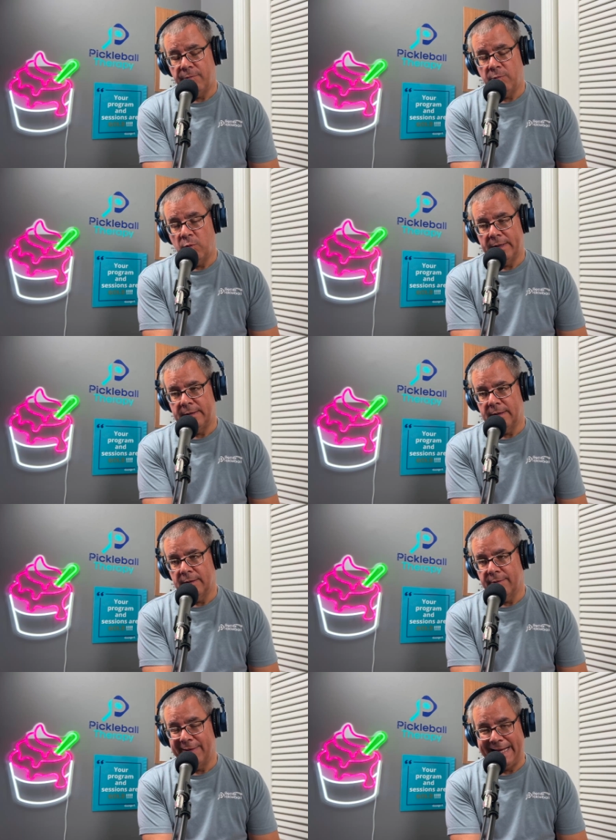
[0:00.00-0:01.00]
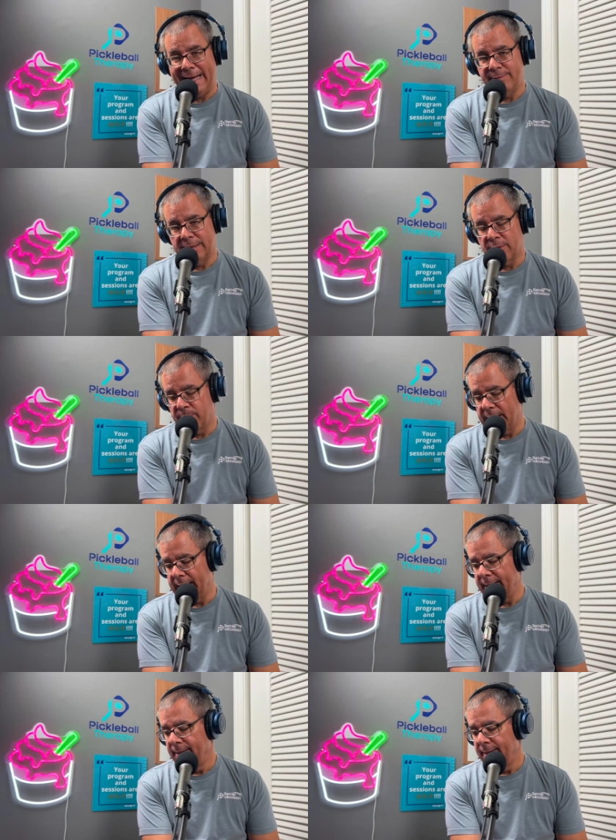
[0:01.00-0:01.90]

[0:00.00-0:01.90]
the games that they're playing.